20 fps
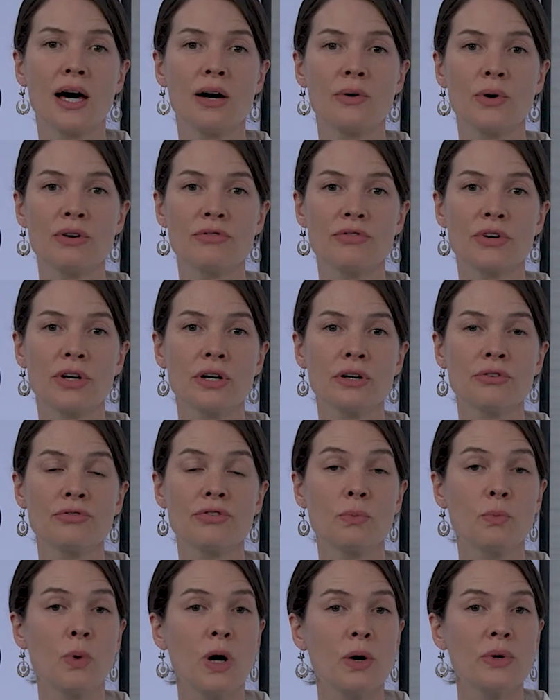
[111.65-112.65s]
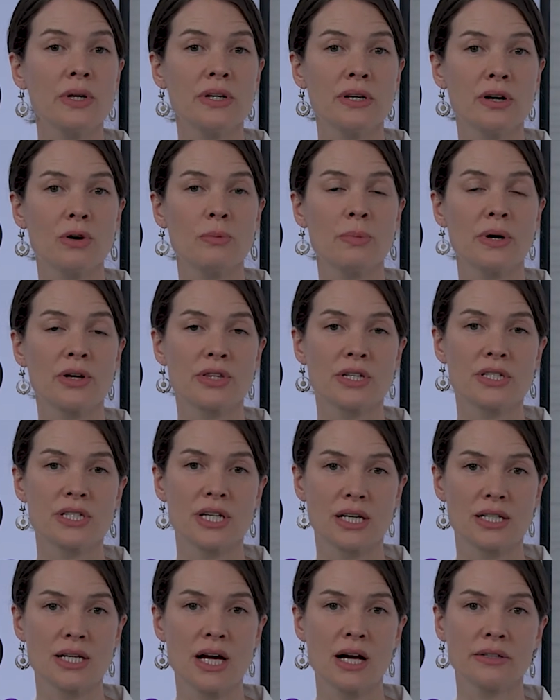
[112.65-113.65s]
However, from what we know about the
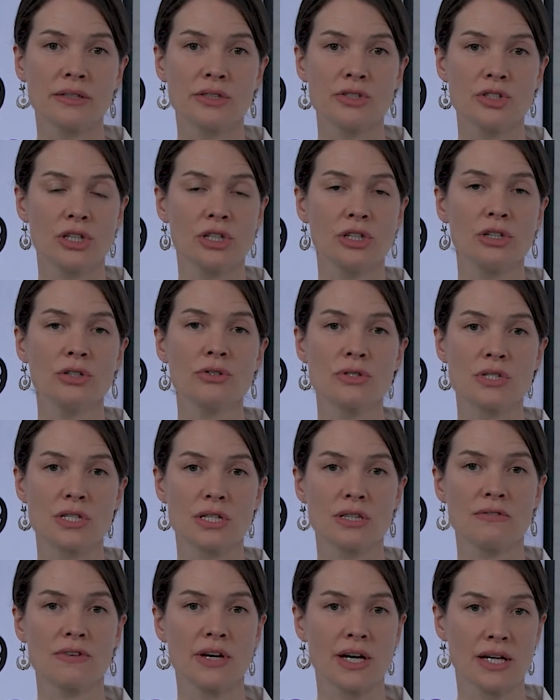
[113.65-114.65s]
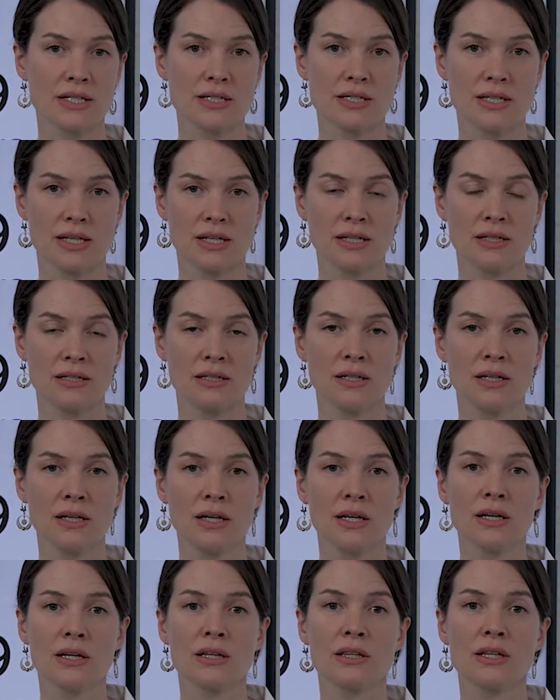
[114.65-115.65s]
technology used in the vaccine,
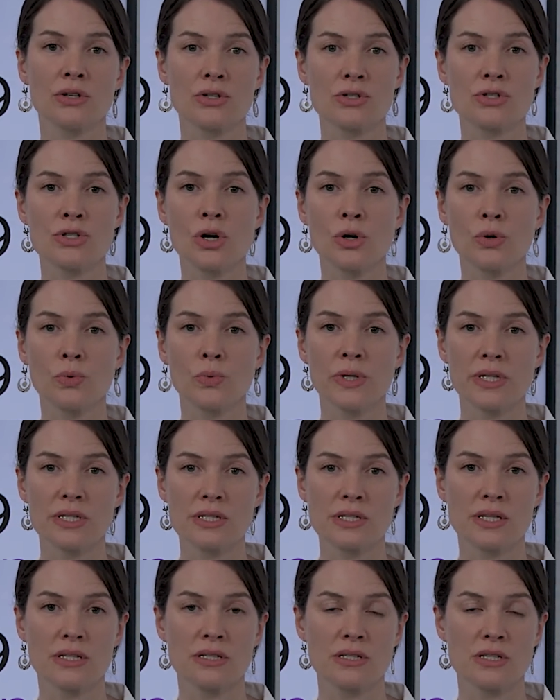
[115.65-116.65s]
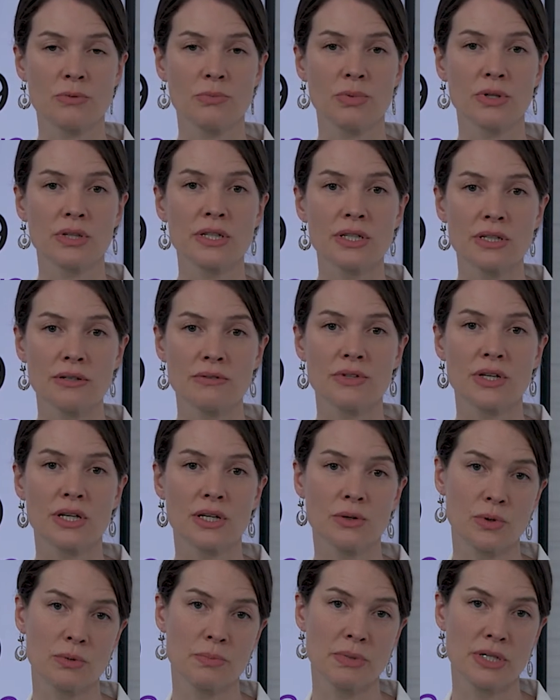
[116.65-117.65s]
there is no reason to believe that
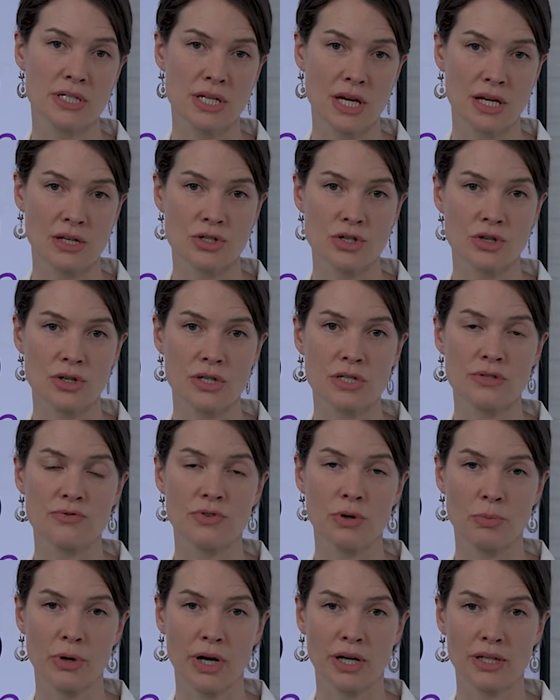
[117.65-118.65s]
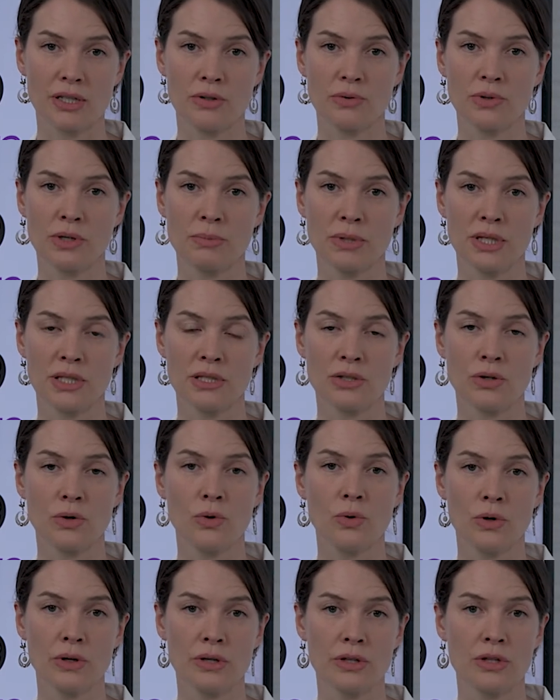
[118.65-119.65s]
it would be dangerous for pregnant women
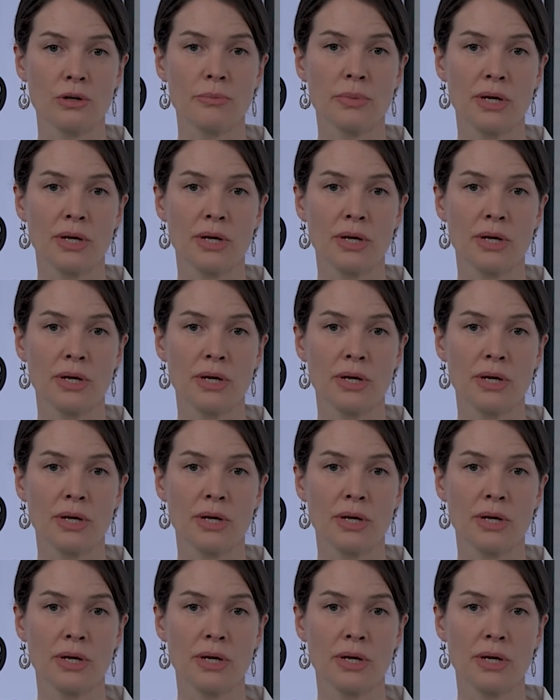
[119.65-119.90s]
or their